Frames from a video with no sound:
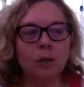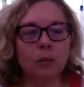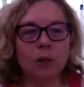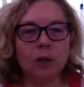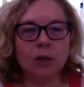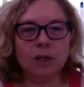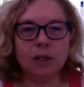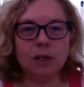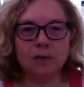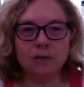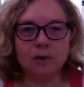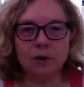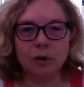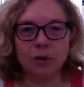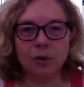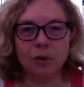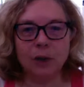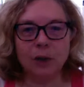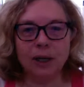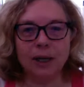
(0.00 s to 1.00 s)
rest of
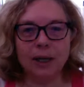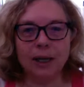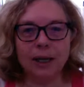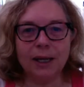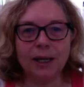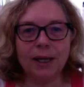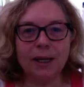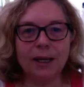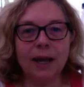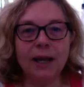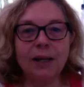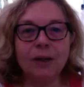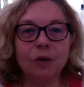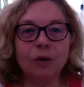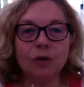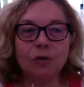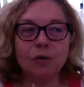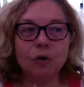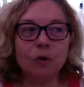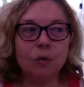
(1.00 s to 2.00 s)
your weekend, and I
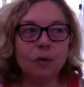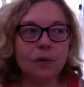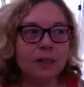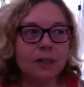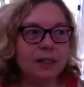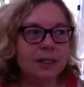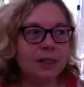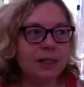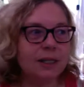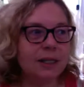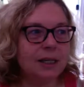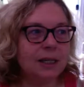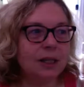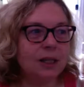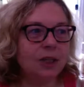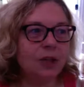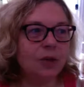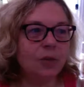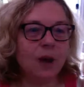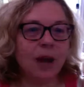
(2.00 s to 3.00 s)
look forward to
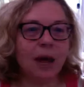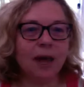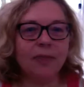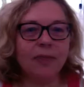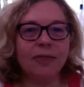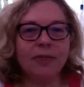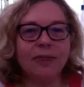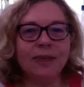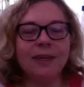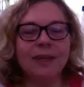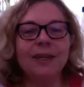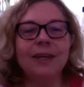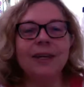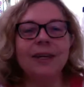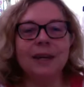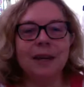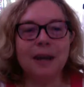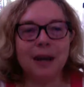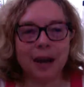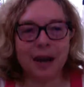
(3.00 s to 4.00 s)
seeing you at the
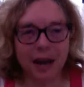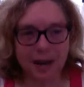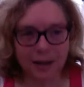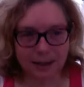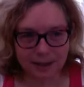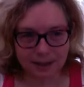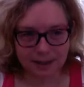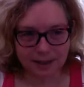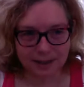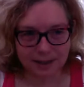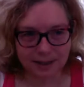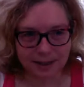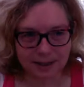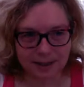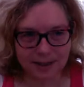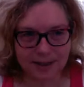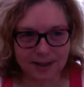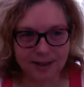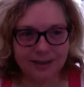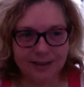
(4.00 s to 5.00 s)

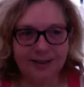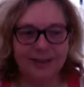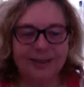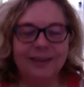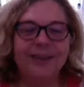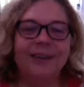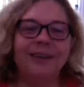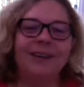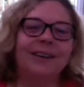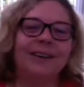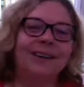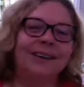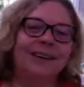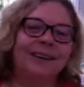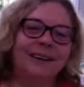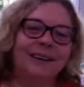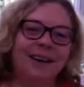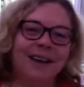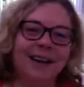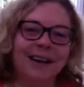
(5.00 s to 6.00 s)
next
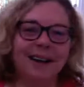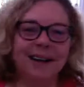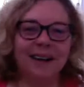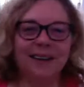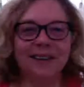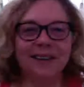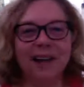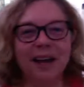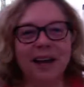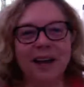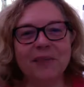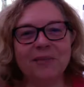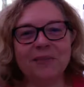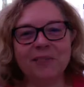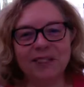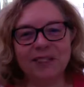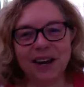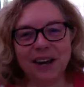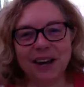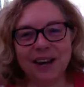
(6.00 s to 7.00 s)
live
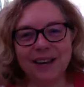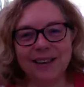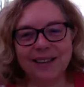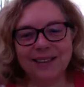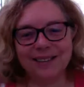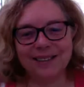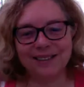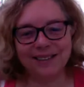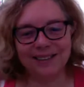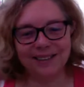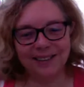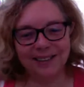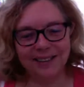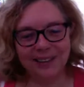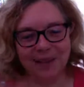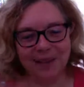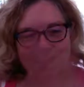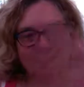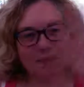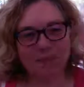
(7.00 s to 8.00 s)
chat.
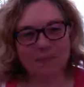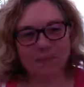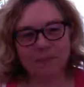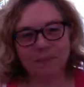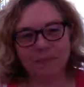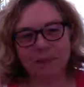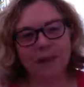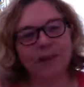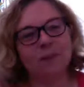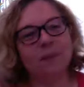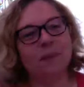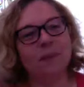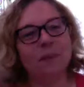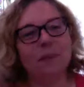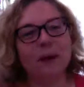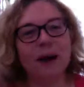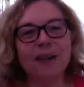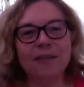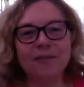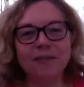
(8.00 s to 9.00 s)
Bye
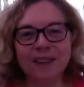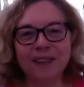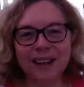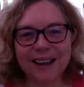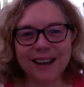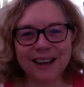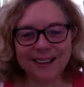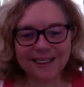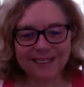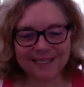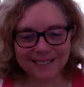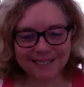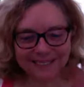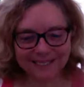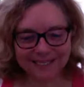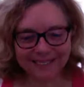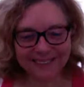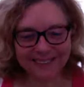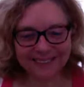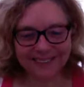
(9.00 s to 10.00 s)
bye for now.